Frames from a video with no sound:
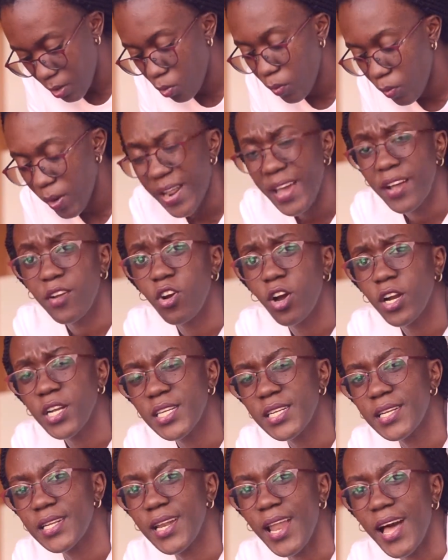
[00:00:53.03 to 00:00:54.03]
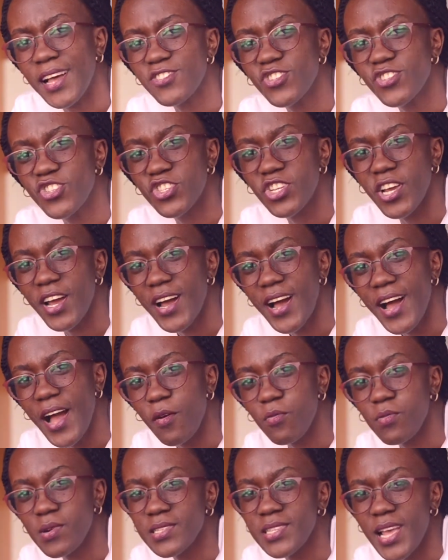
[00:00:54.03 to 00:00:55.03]
When I got it last year,
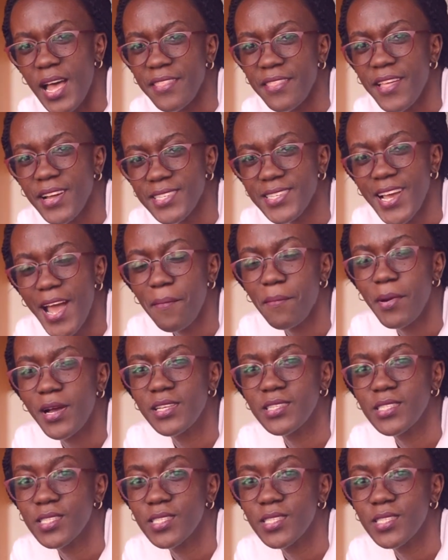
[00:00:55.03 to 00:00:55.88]
at that time I